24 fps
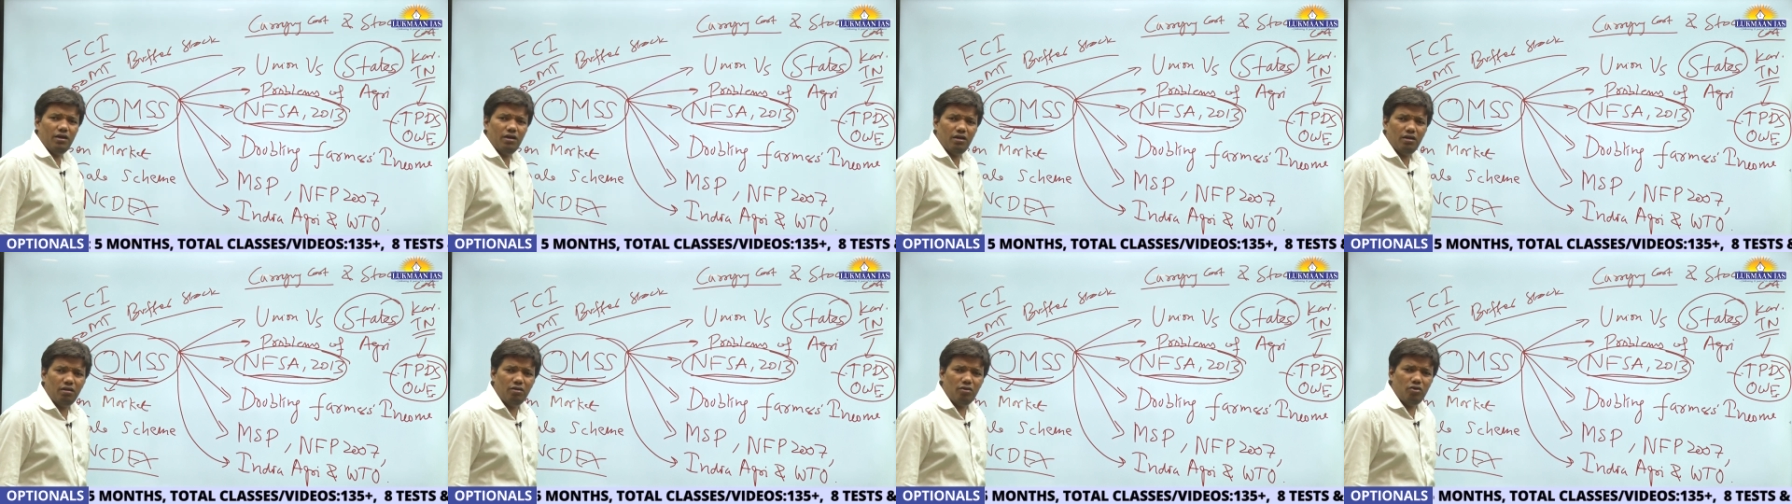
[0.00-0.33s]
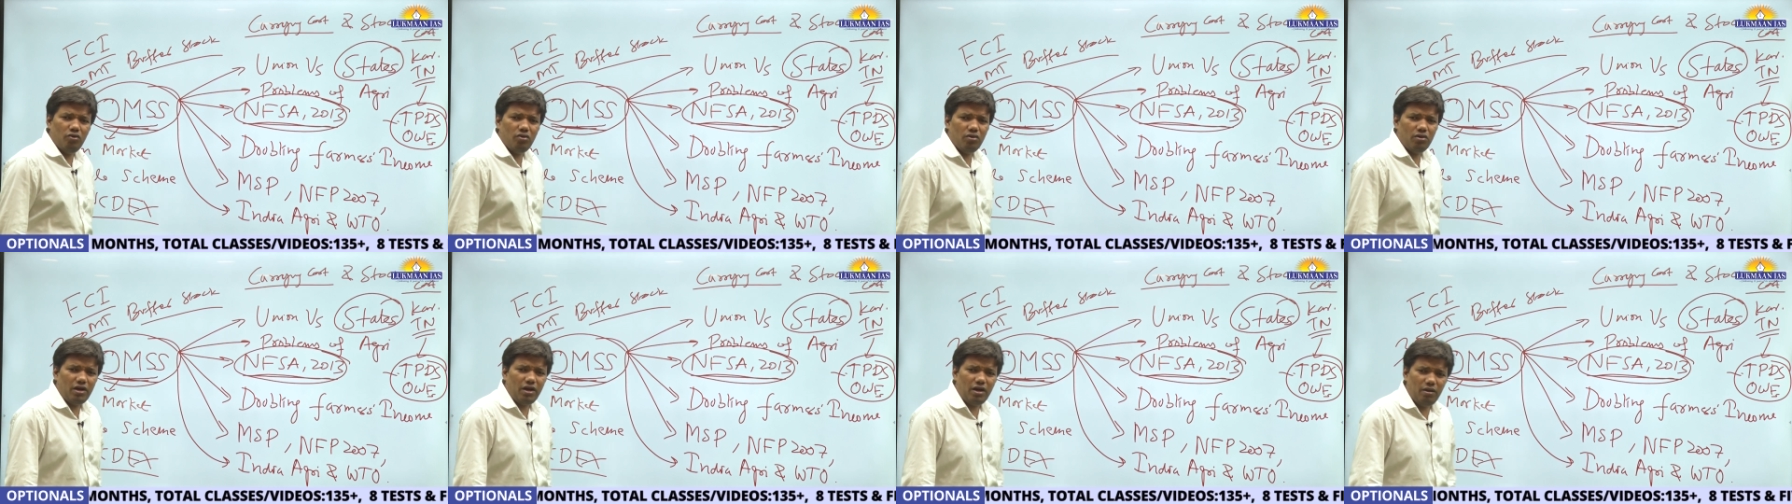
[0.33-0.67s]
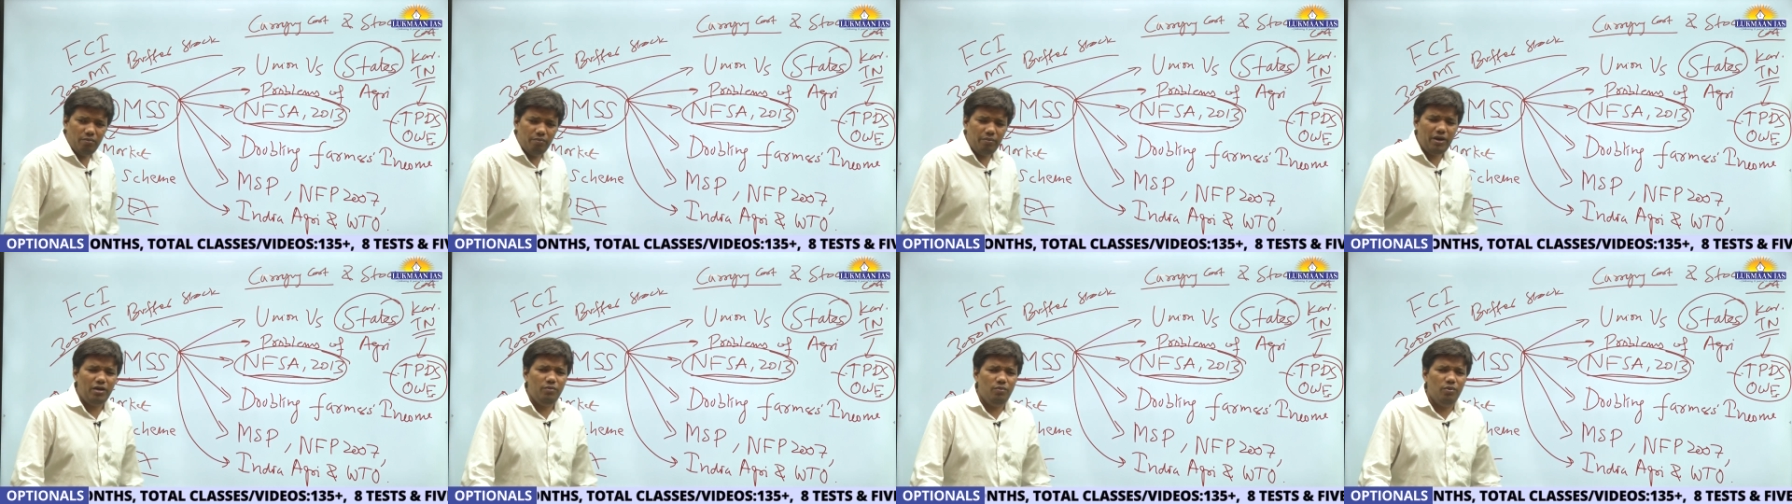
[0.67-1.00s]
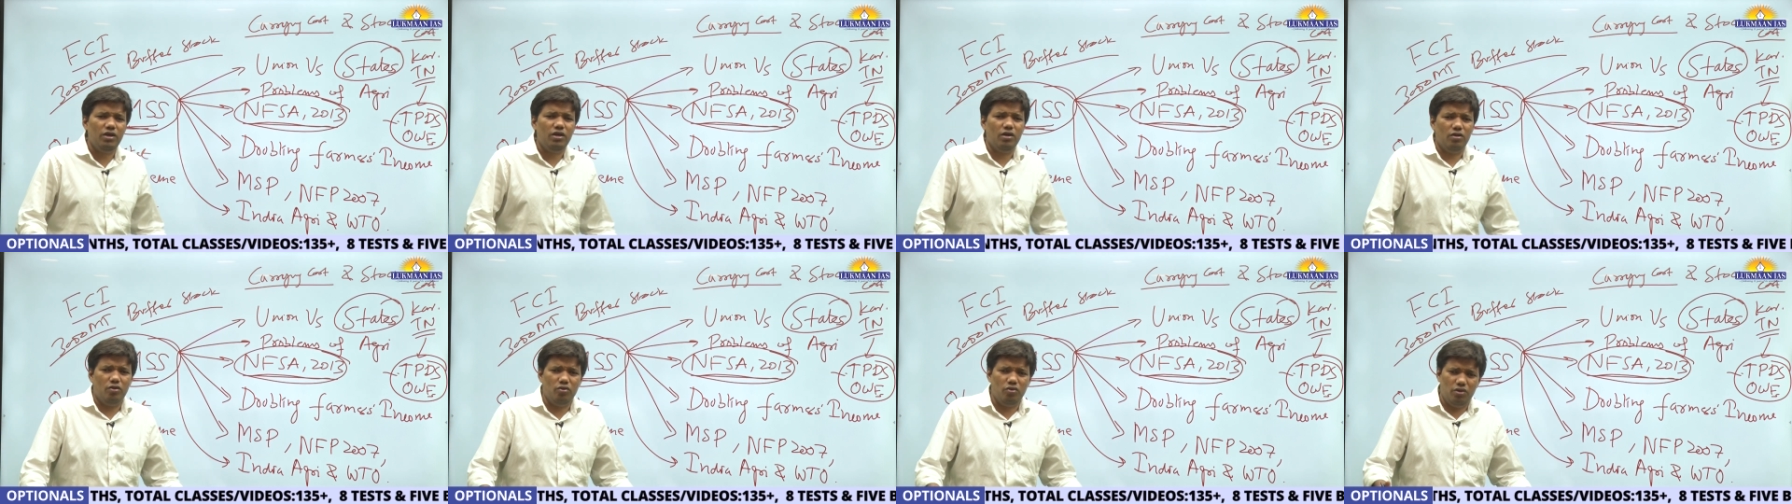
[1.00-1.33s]
uh, you know, might be,
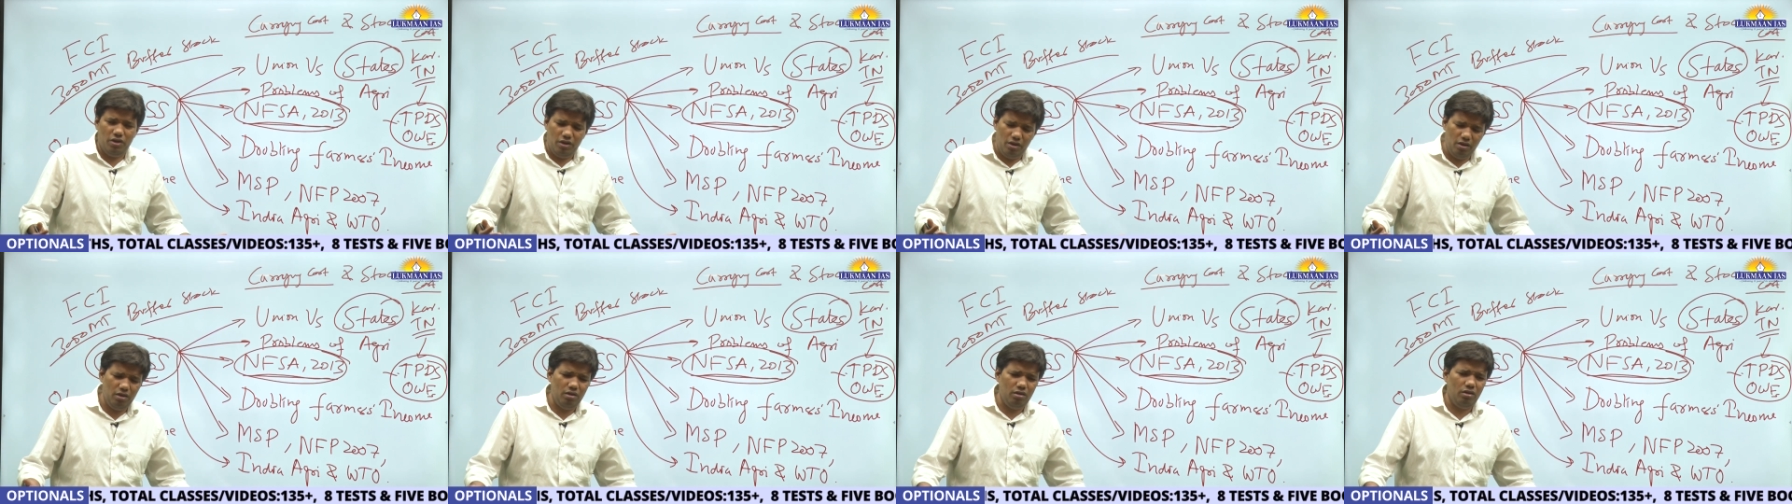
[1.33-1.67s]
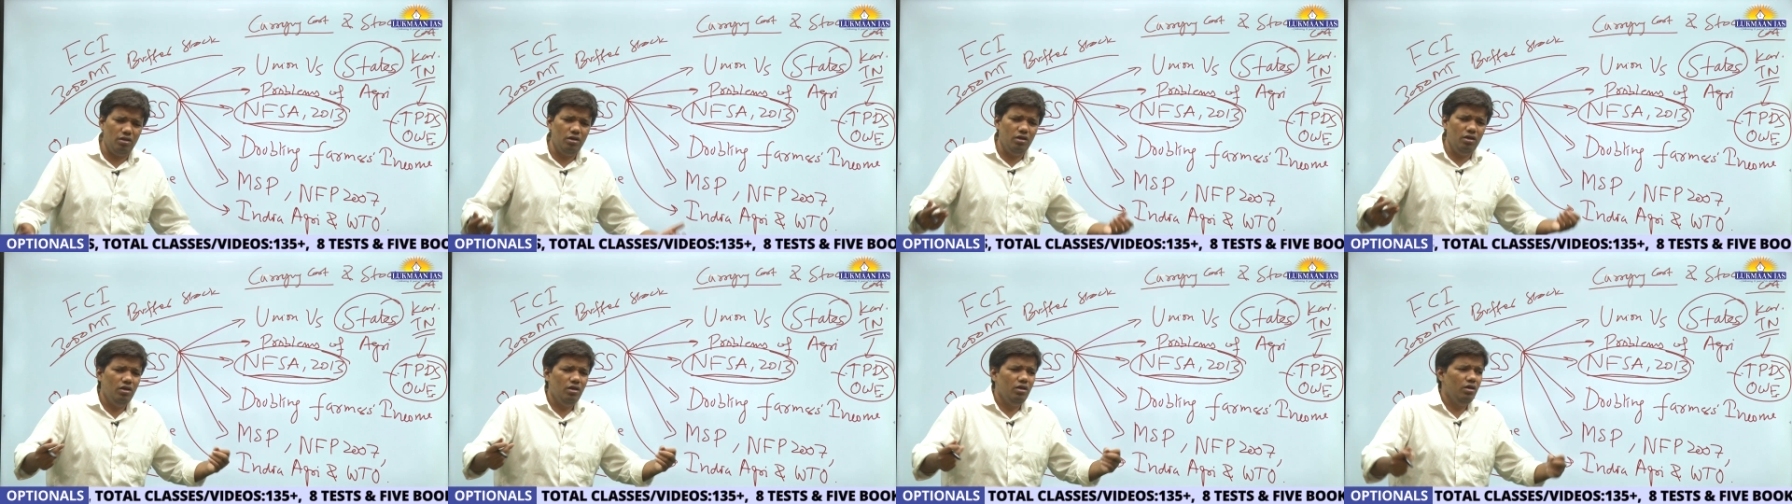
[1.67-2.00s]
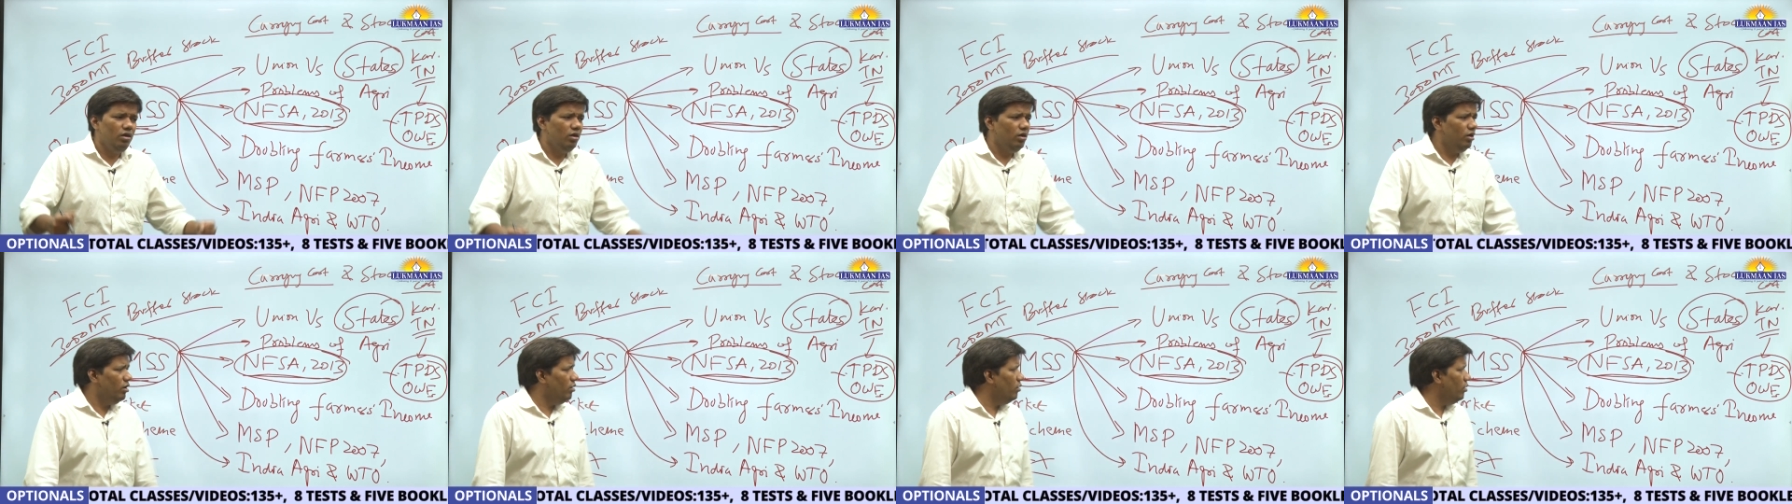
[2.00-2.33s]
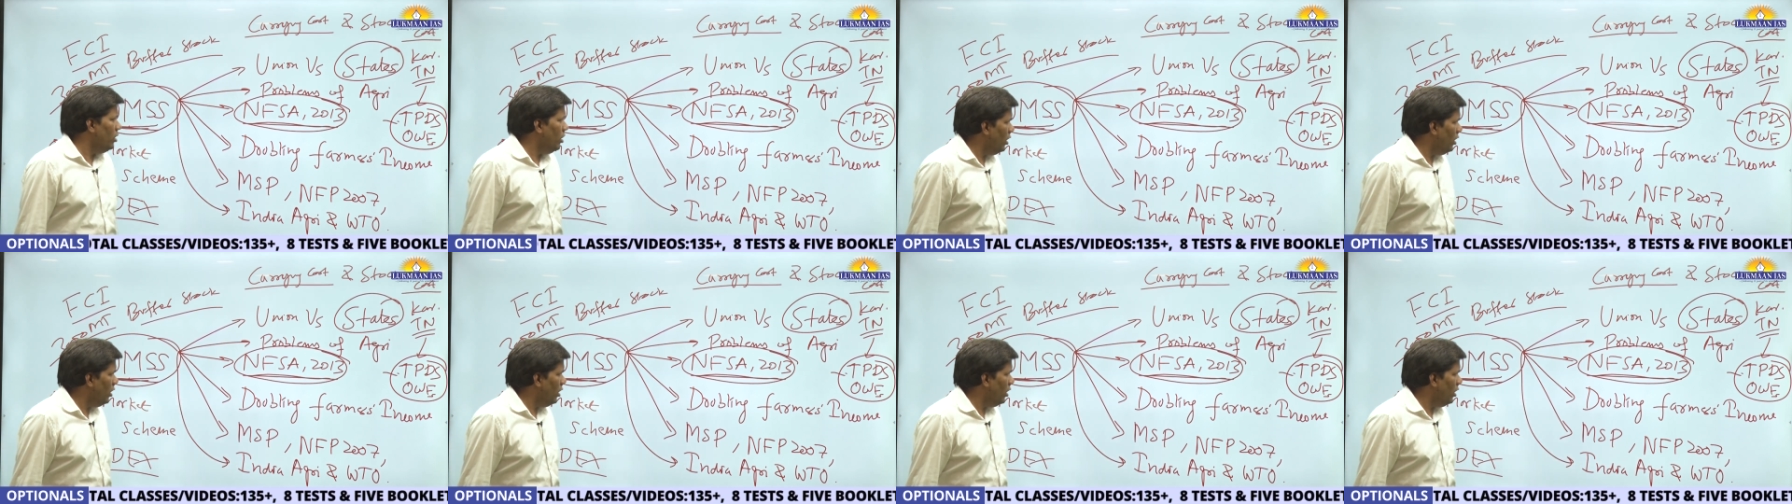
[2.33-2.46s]
you know, eh,